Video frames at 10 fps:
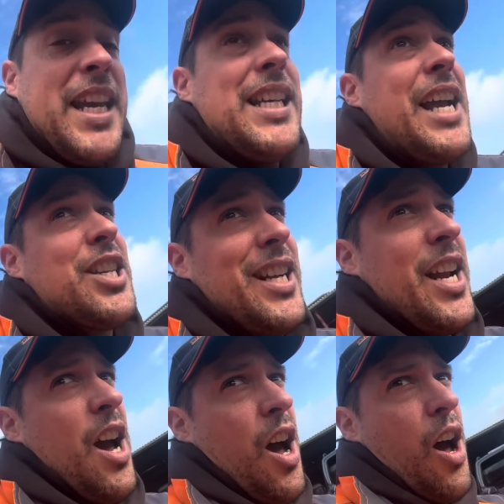is actually
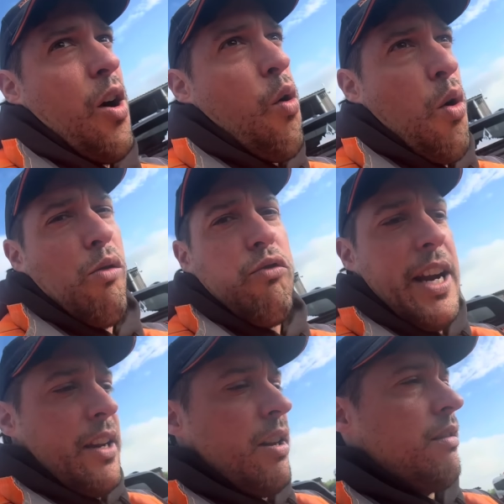an oil
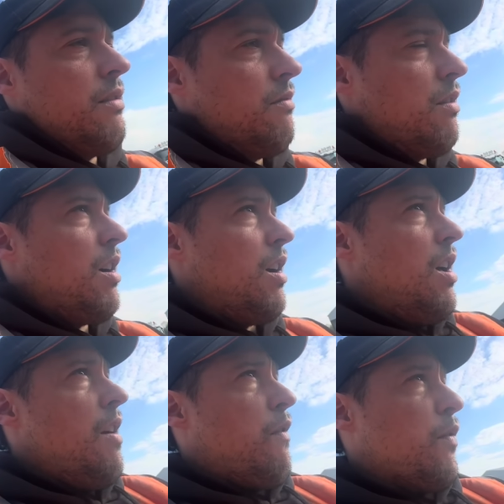rig,
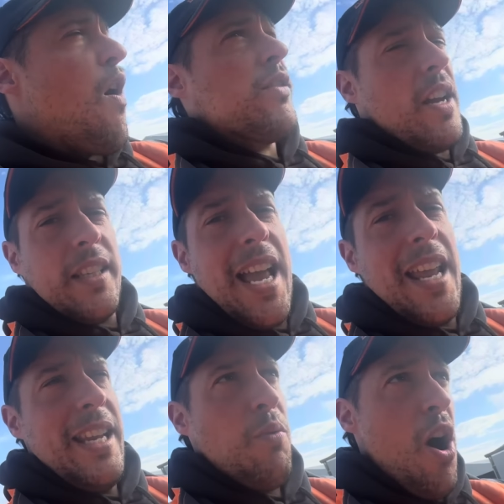as far as I
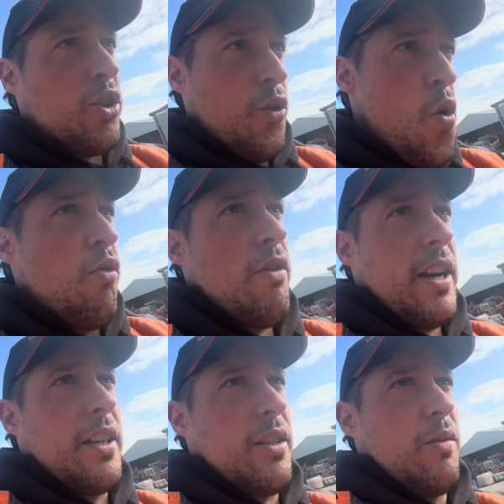understand. He works on the oil
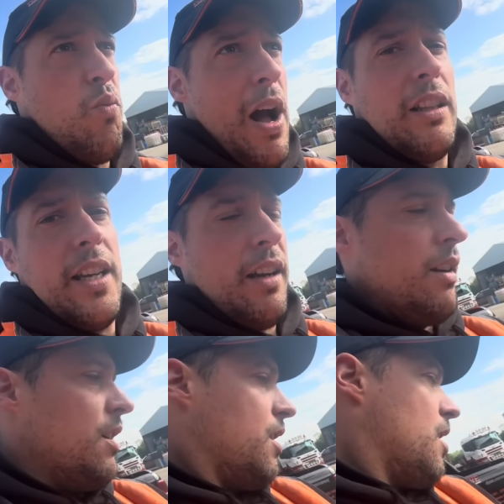rigs welding.
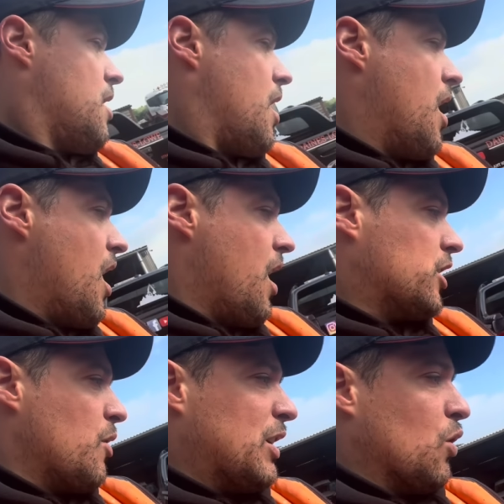
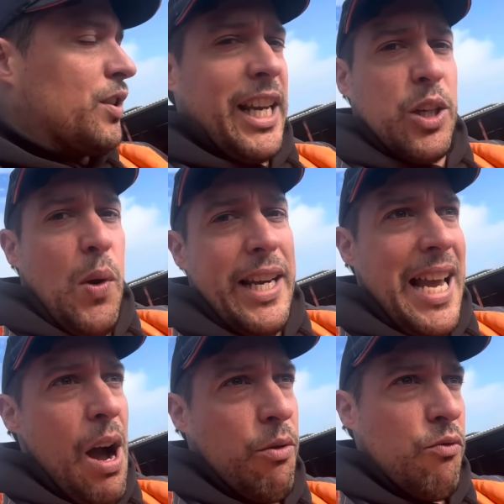So he's sort of 6 weeks
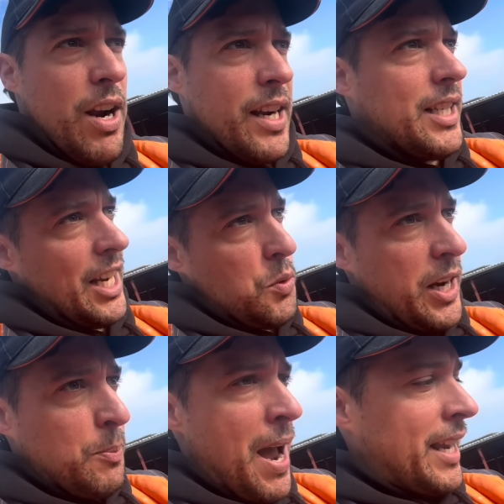out on rig, 6
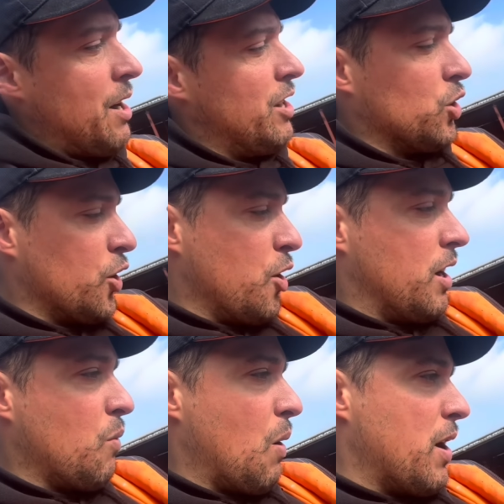weeks back here, and he's got a
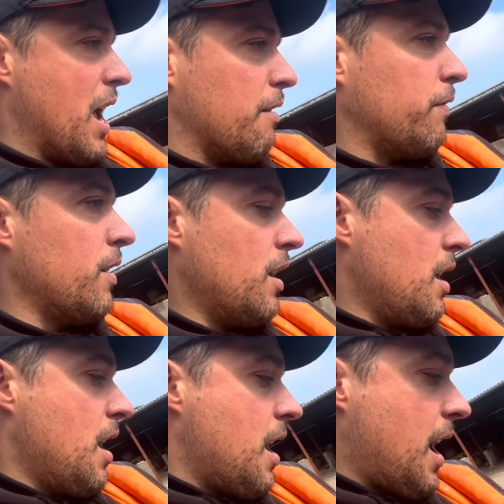unit where we have.
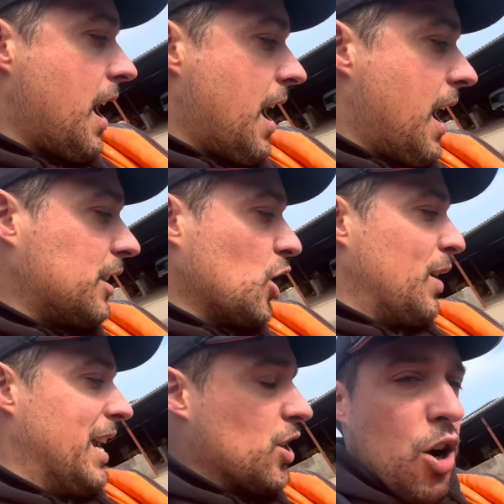And so
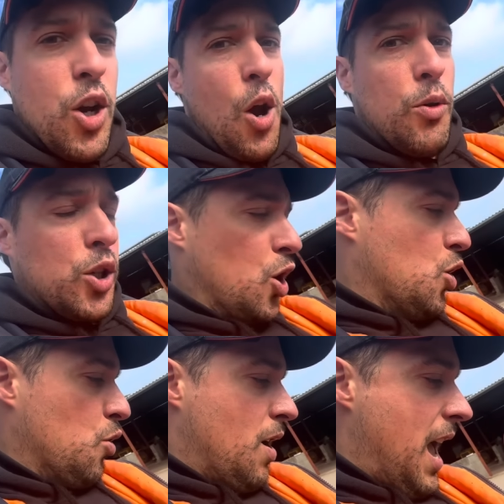he is our
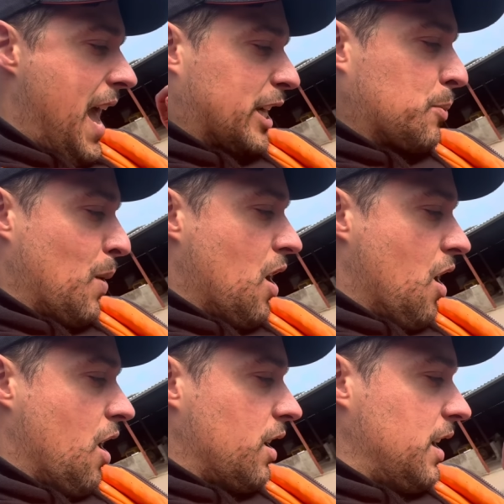go-to
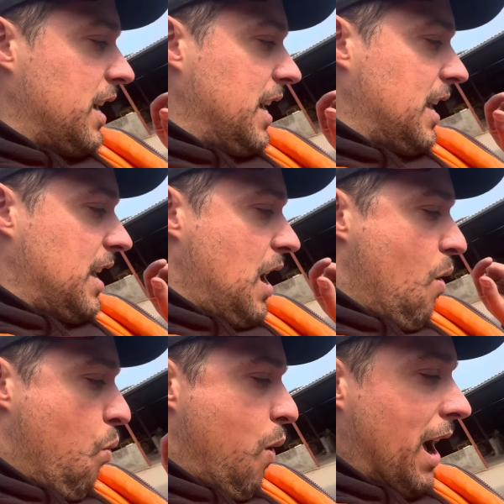expert
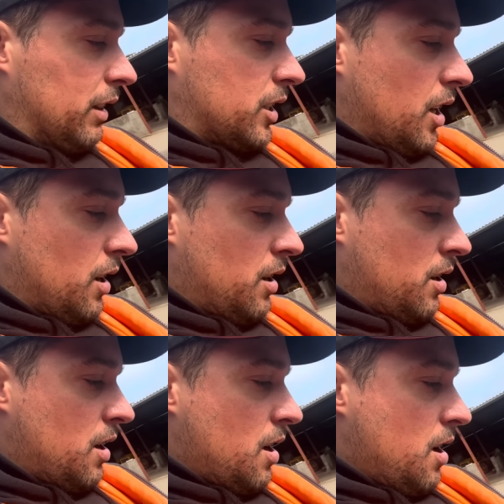welder.
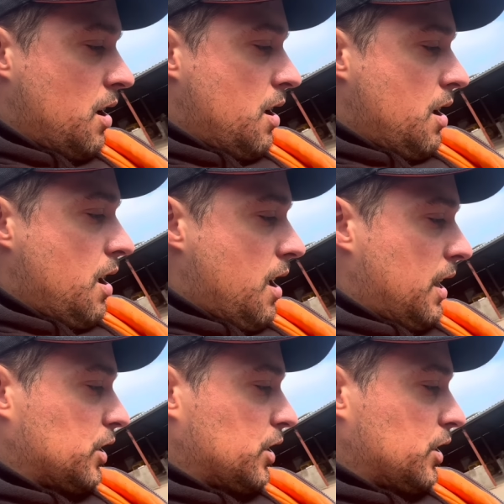And